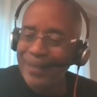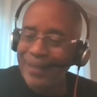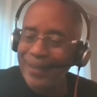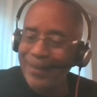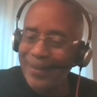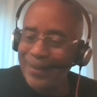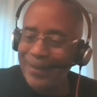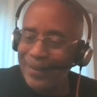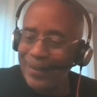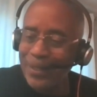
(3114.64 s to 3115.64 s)
This
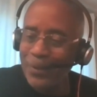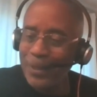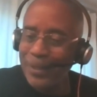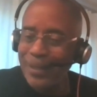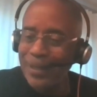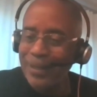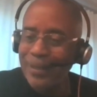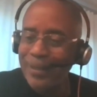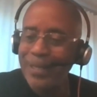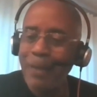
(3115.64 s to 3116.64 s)

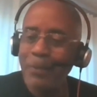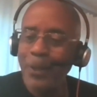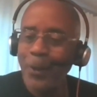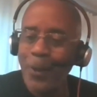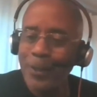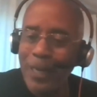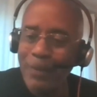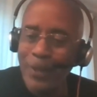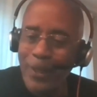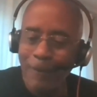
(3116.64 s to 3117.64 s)
this happened a long
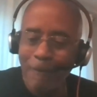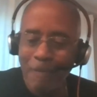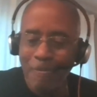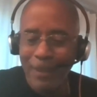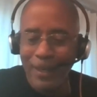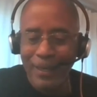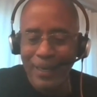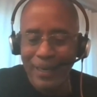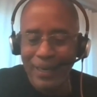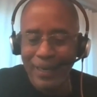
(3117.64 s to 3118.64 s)
time ago, and
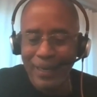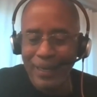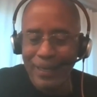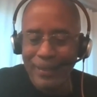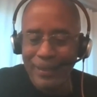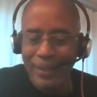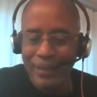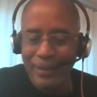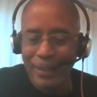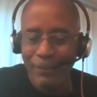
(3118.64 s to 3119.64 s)

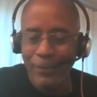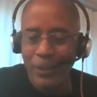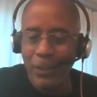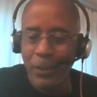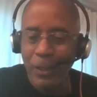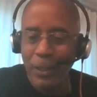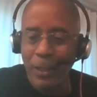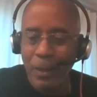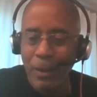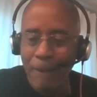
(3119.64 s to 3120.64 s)
it was in the
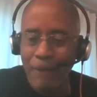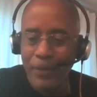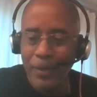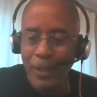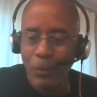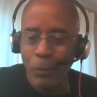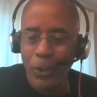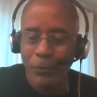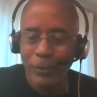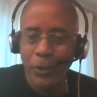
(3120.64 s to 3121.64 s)
Wall
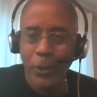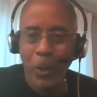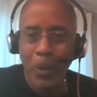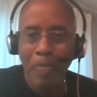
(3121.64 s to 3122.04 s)
Street Journal.